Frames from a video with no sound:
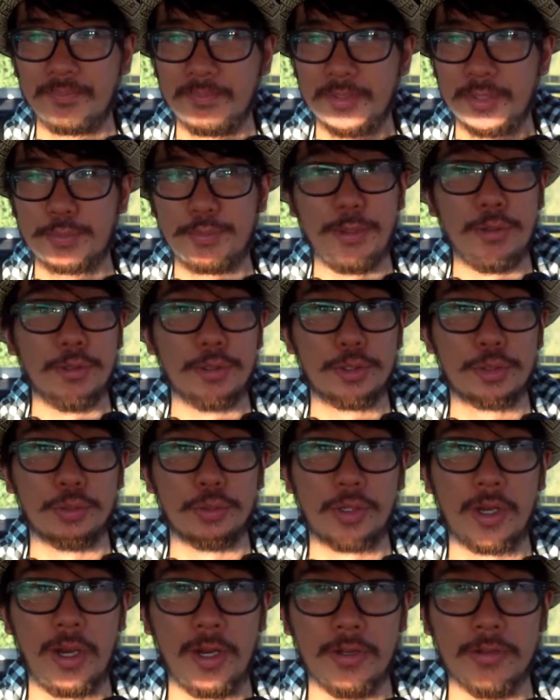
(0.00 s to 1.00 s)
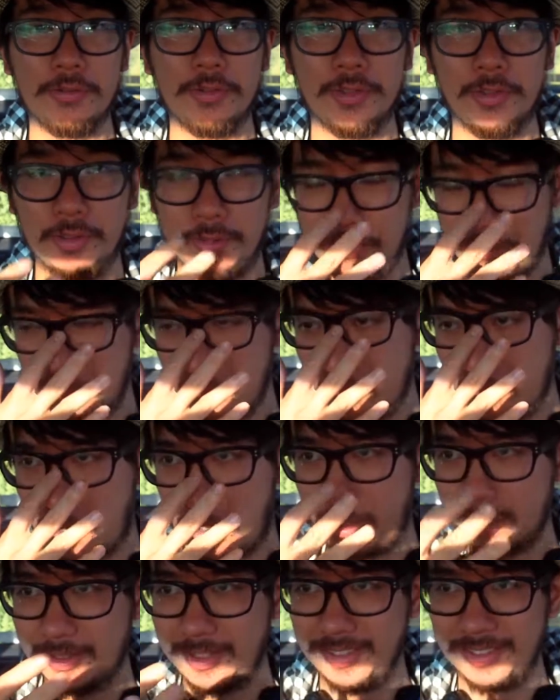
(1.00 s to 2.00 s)
spiritual kind of an
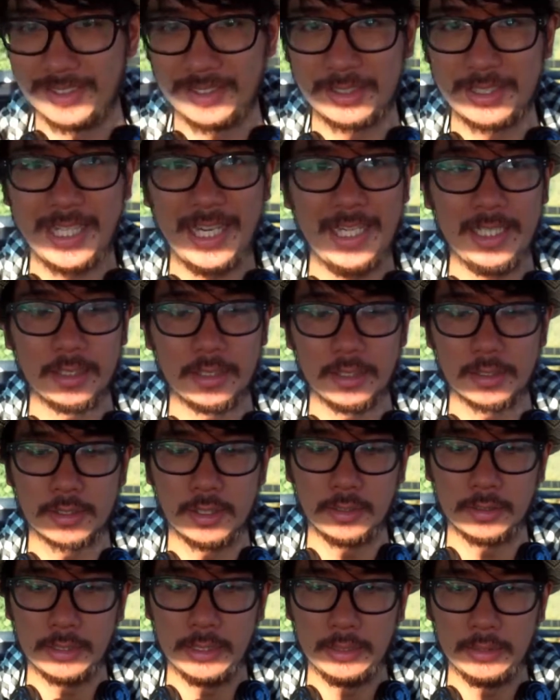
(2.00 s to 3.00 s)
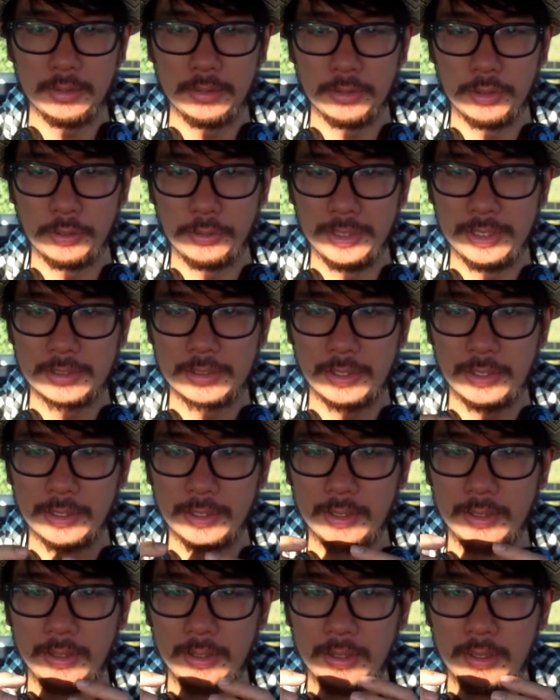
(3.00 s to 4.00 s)
artist's taste. It's like that, you know, it's
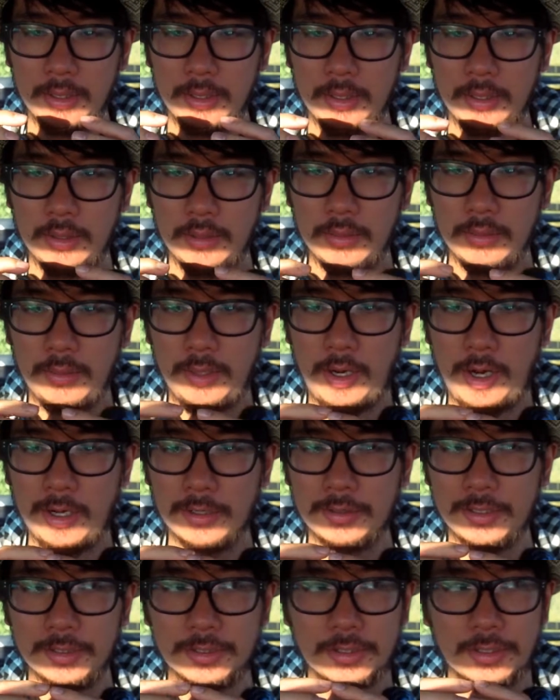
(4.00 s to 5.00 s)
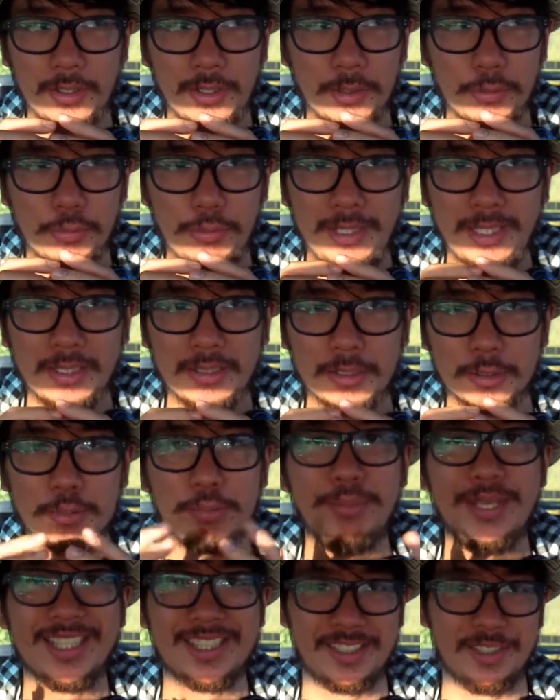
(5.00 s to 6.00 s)
like art that's like that's
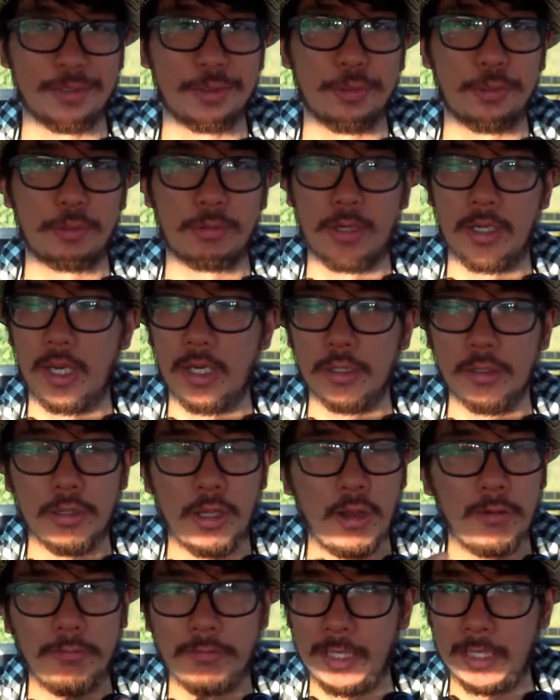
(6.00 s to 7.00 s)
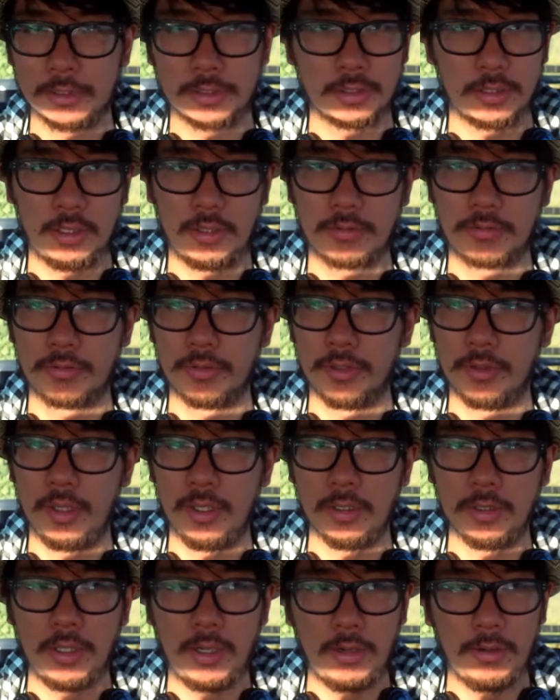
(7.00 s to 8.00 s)
mystical, right? I love that stuff. You know,
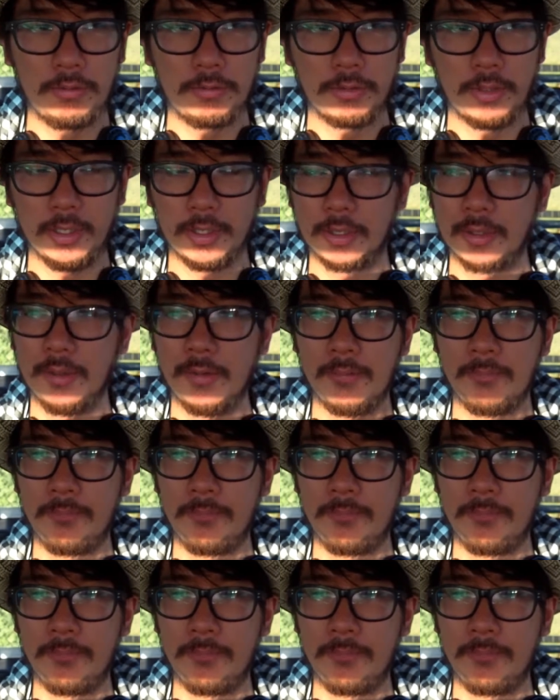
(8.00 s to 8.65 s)
I love like